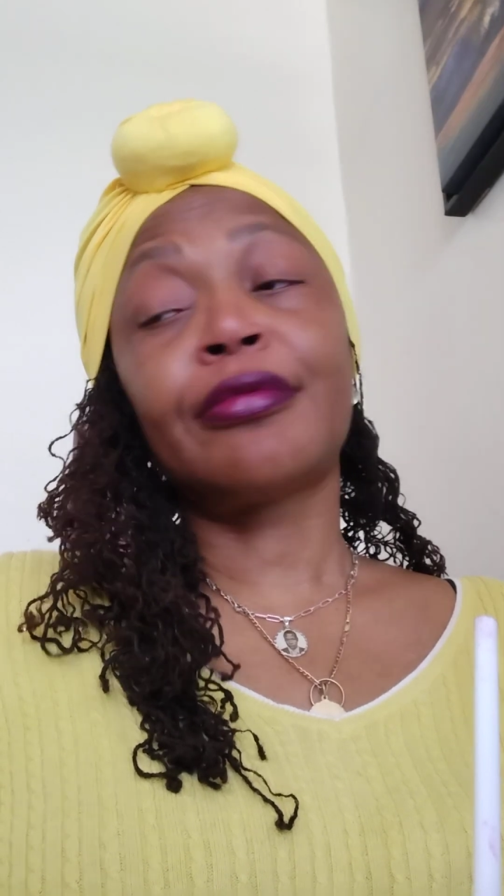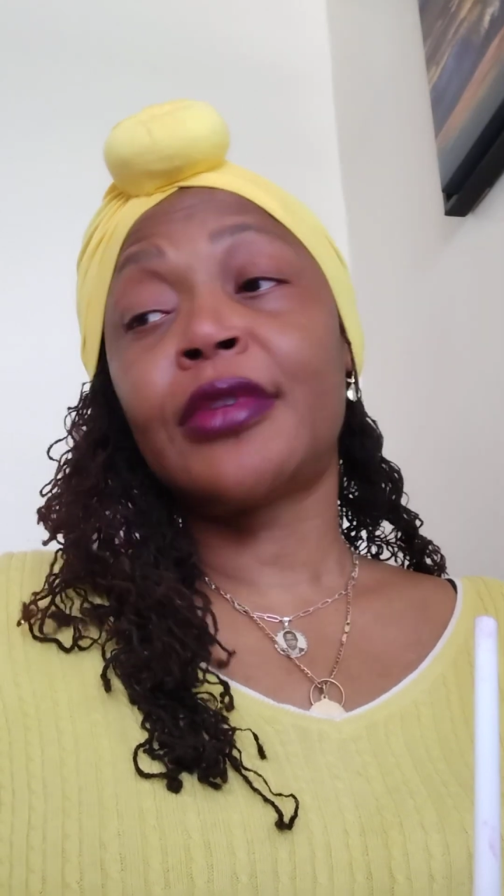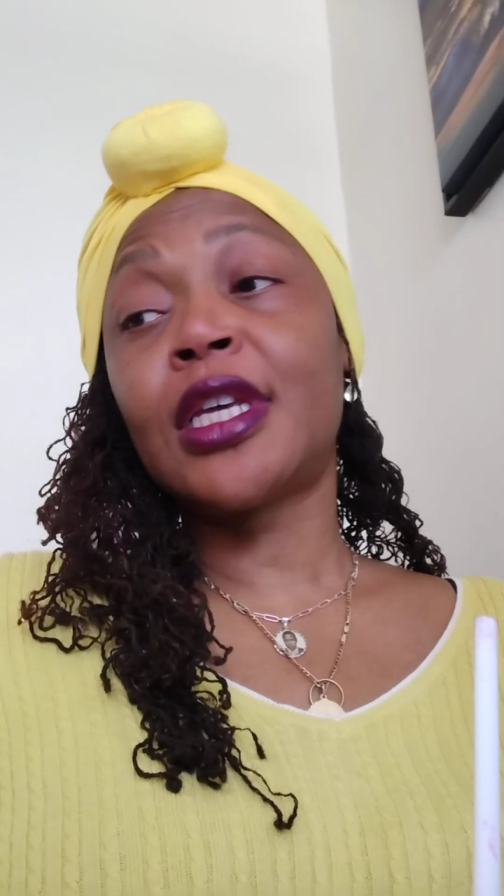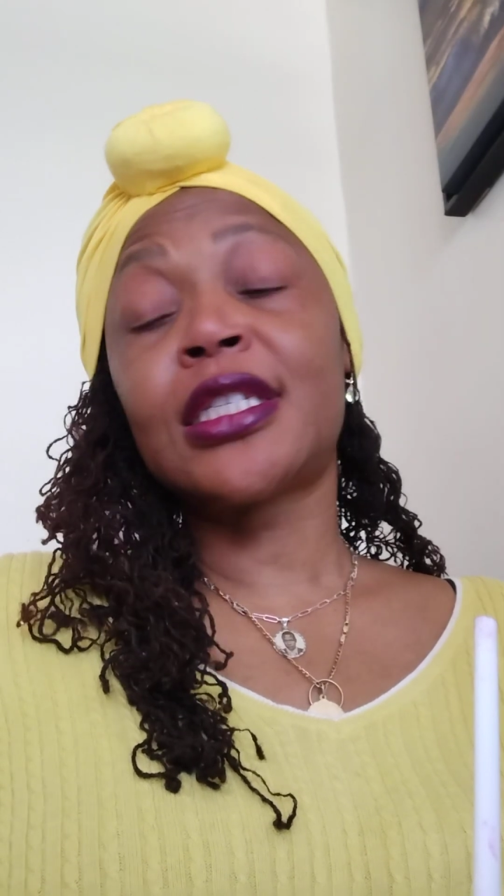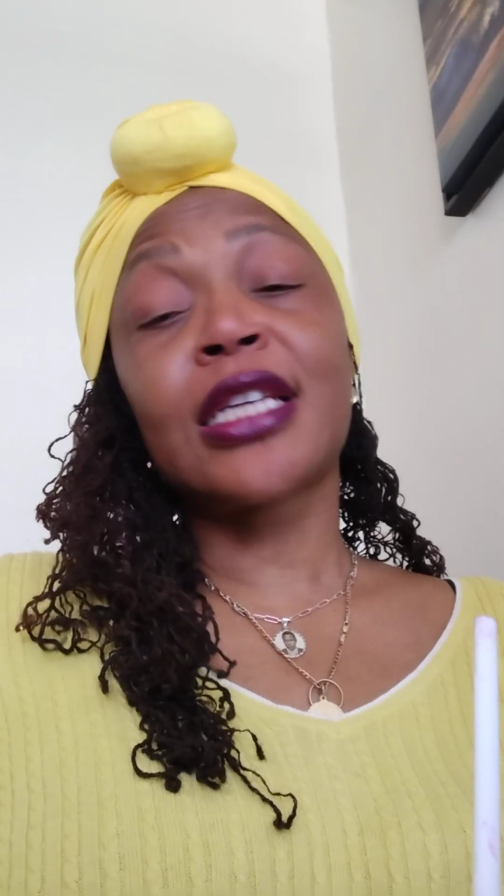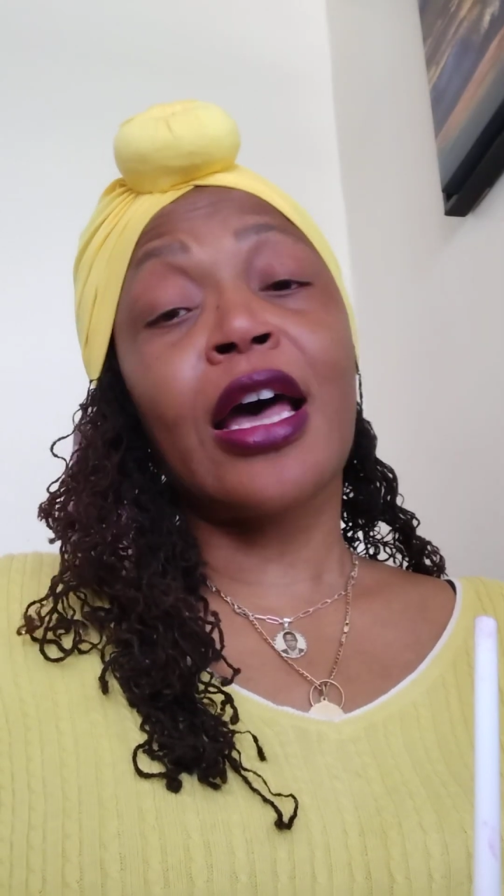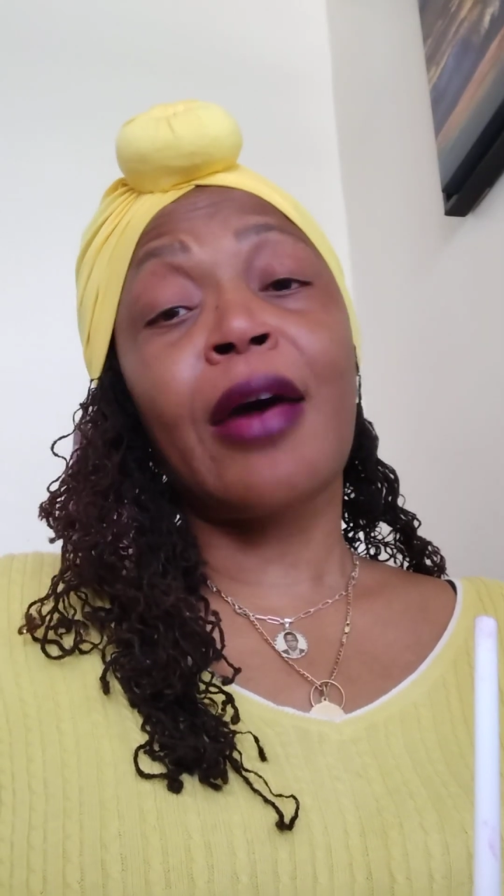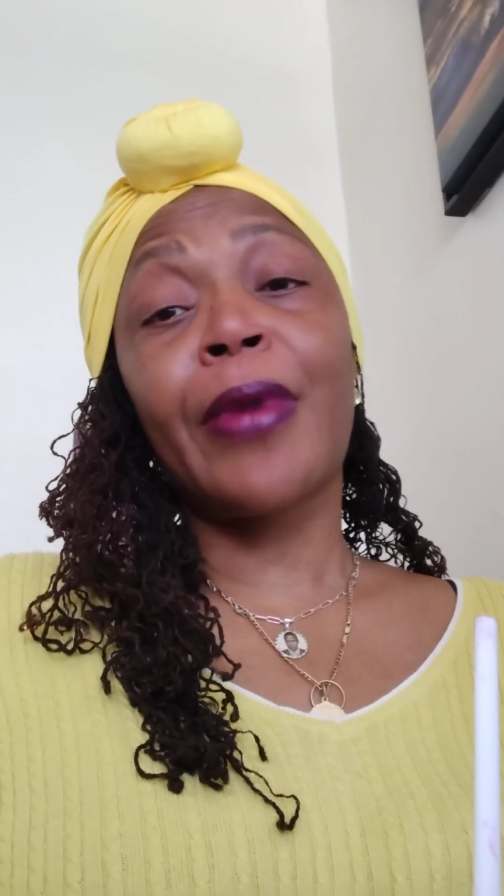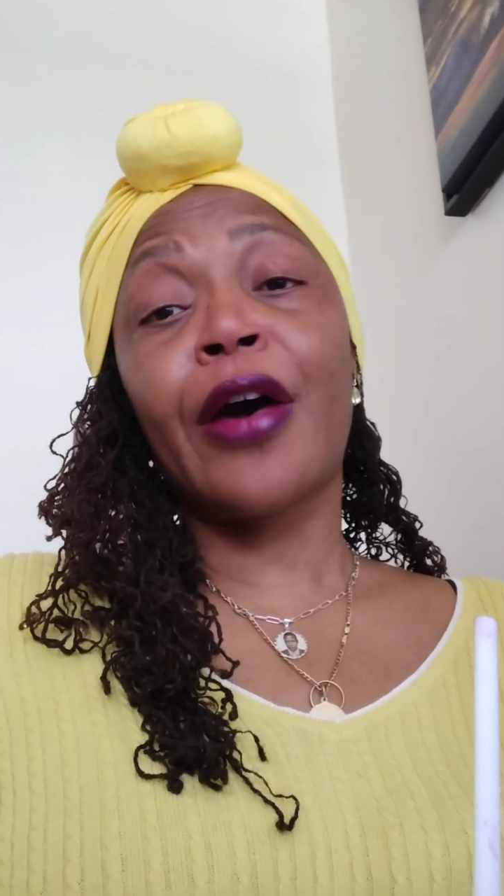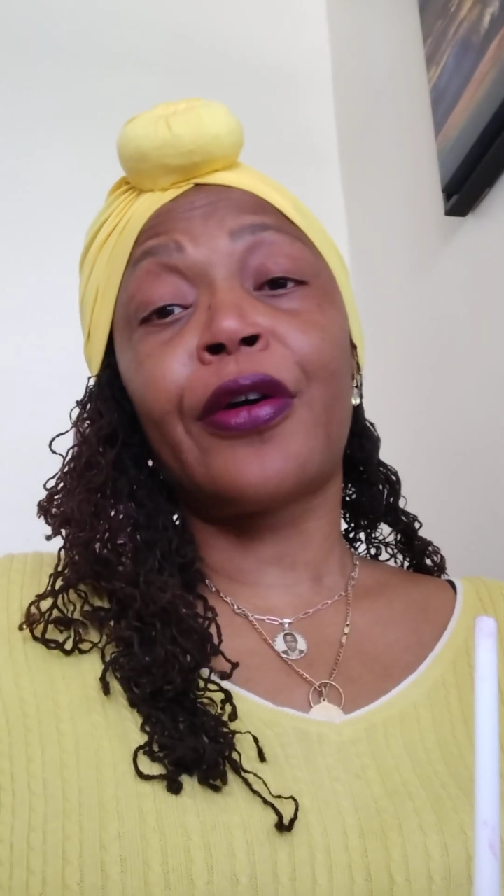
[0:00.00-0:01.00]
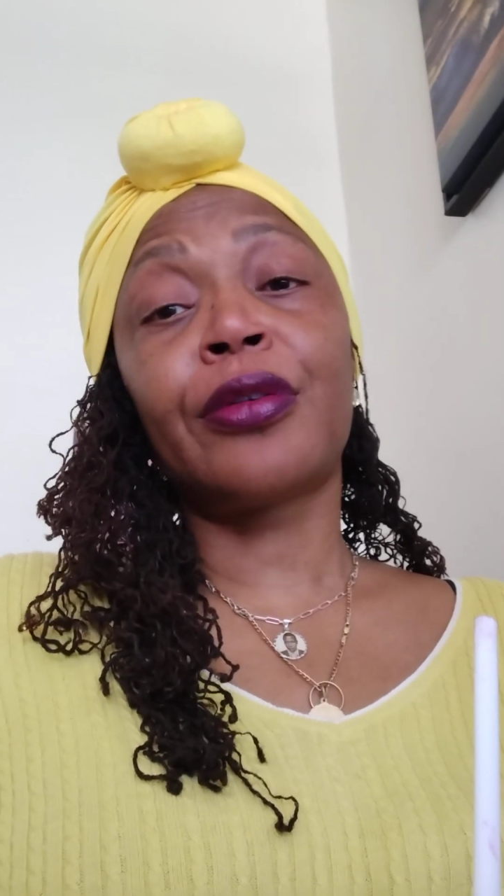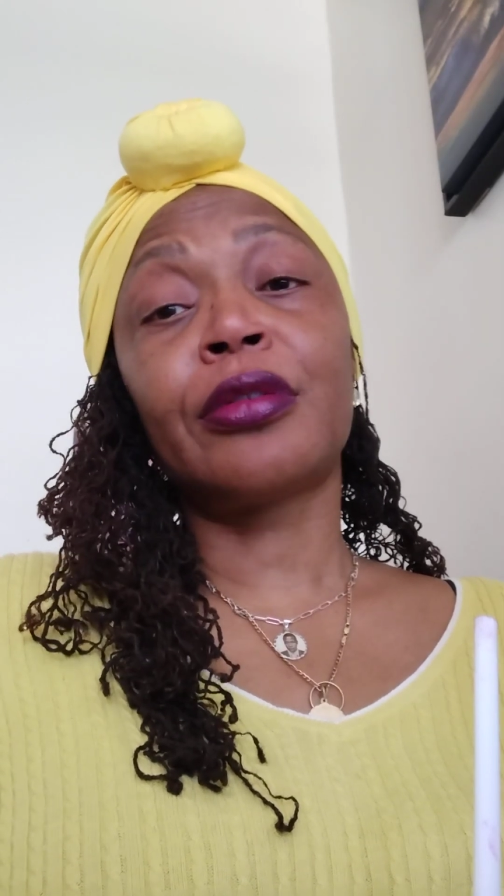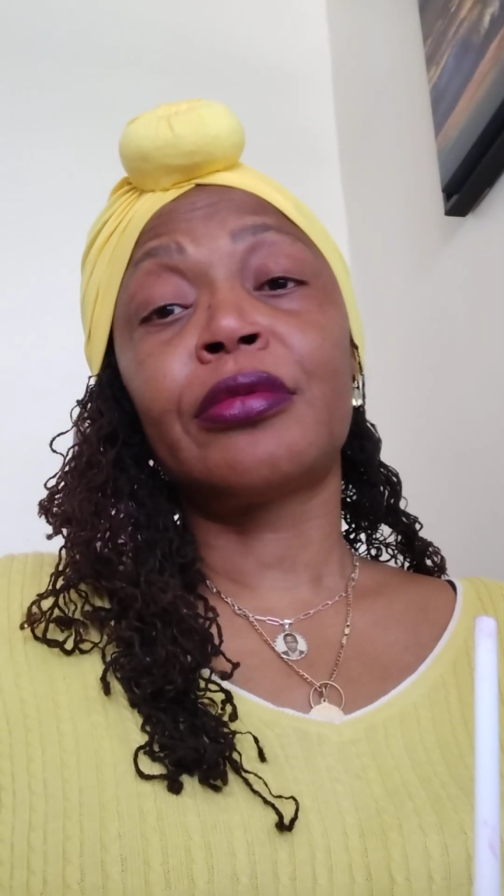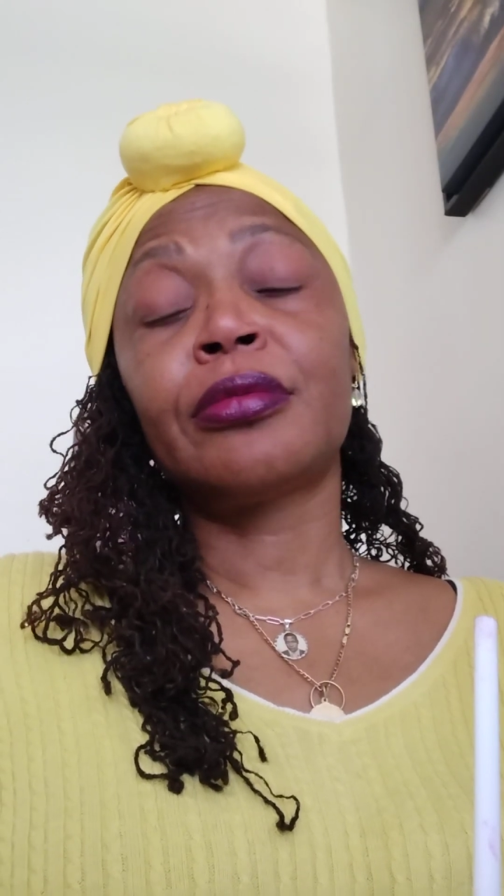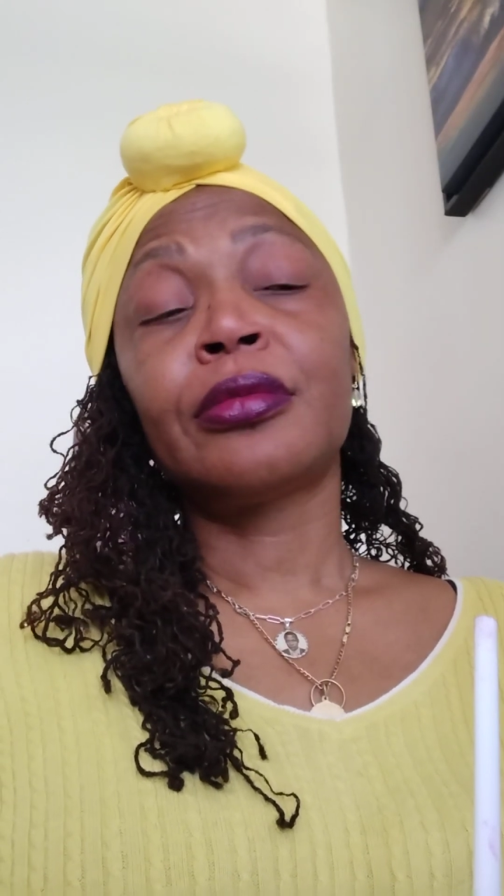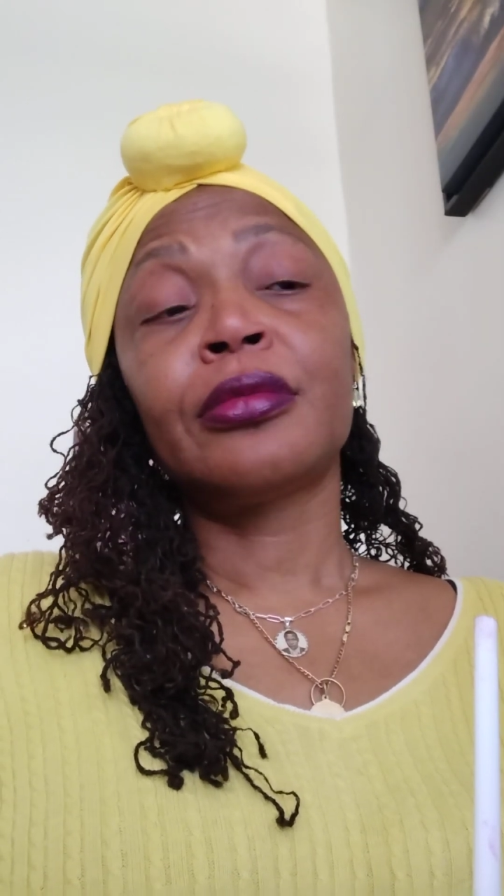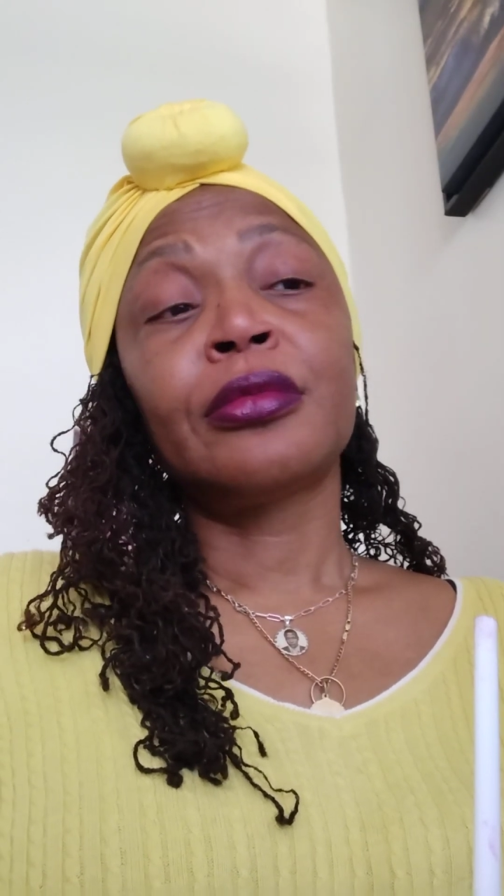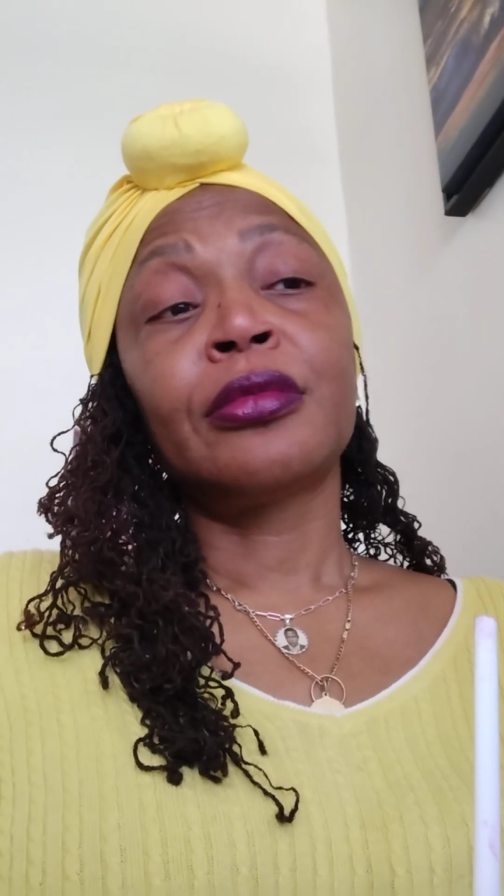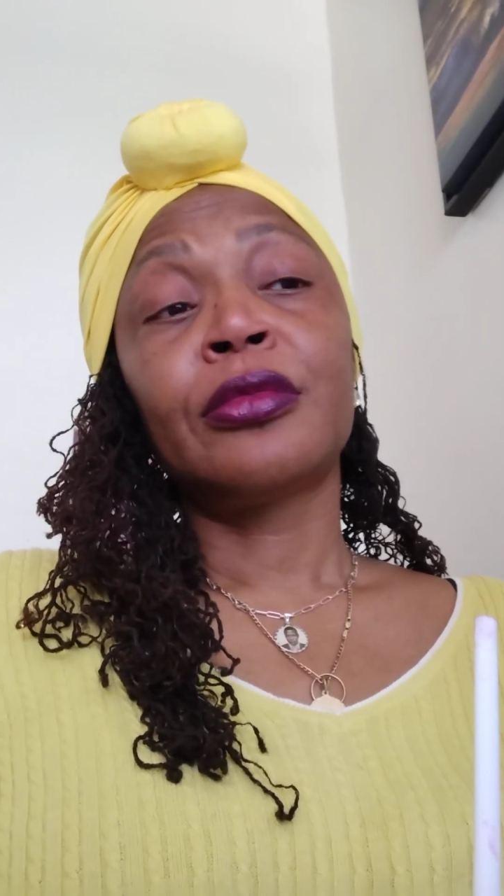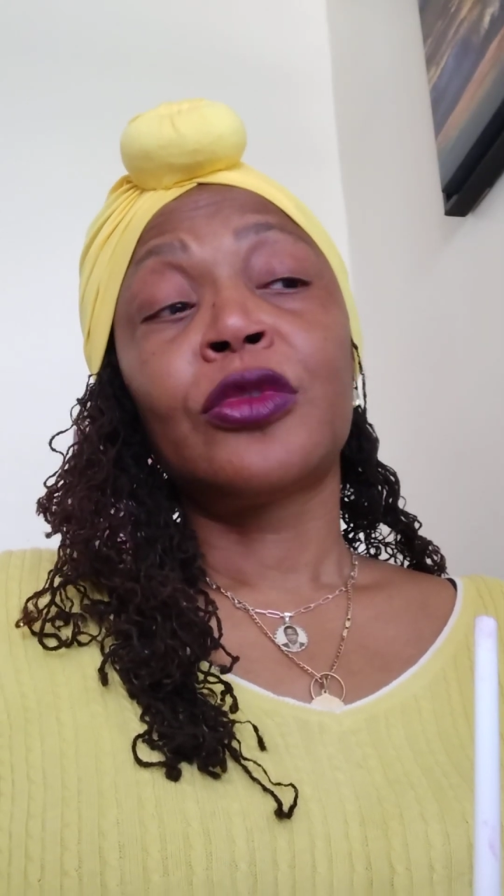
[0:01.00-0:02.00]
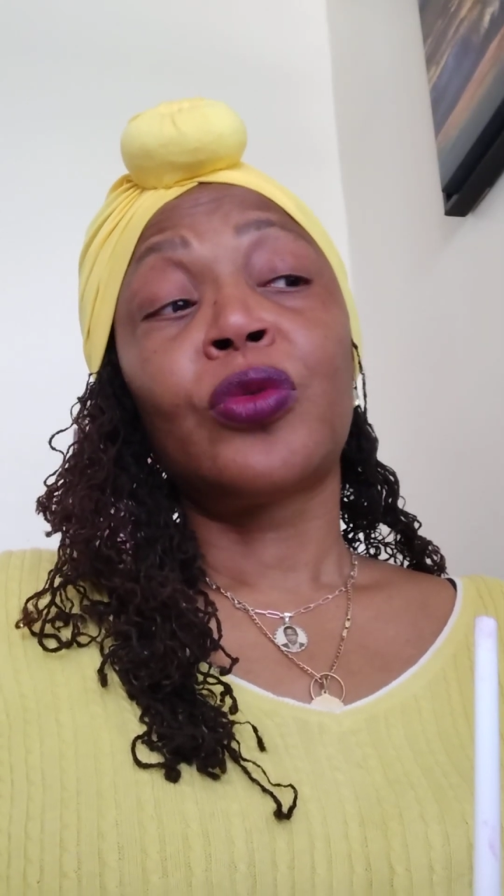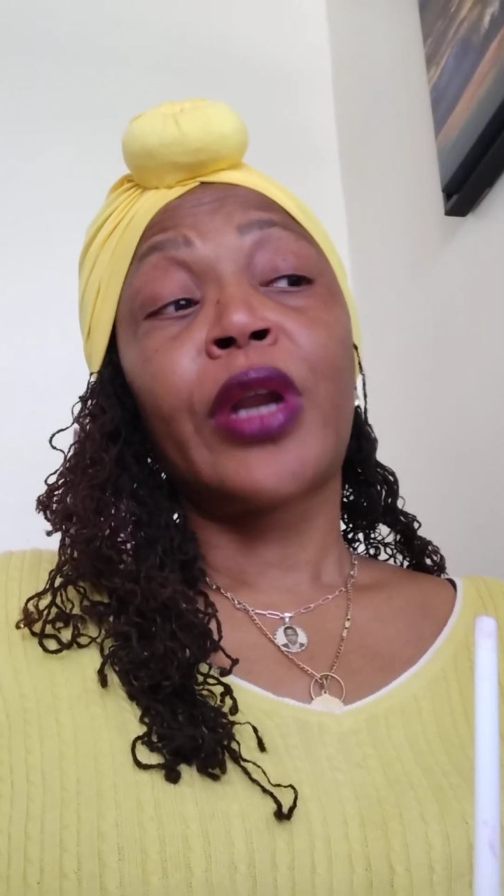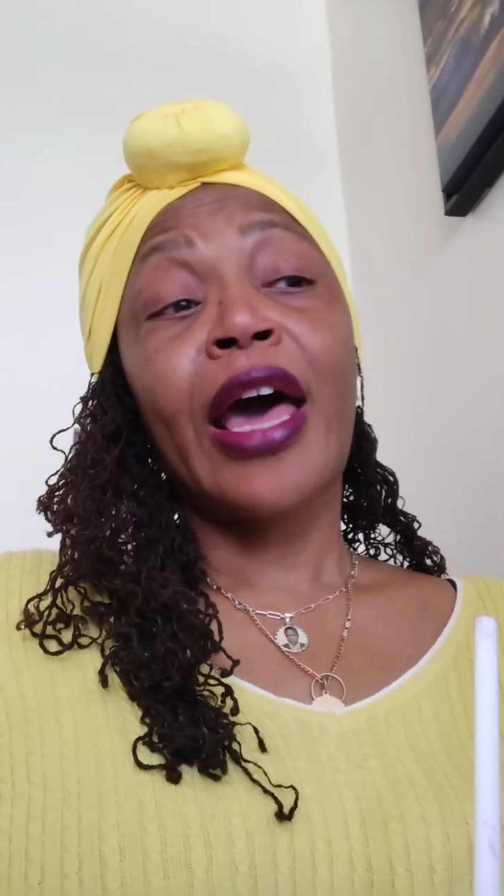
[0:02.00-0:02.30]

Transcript: It's time out. What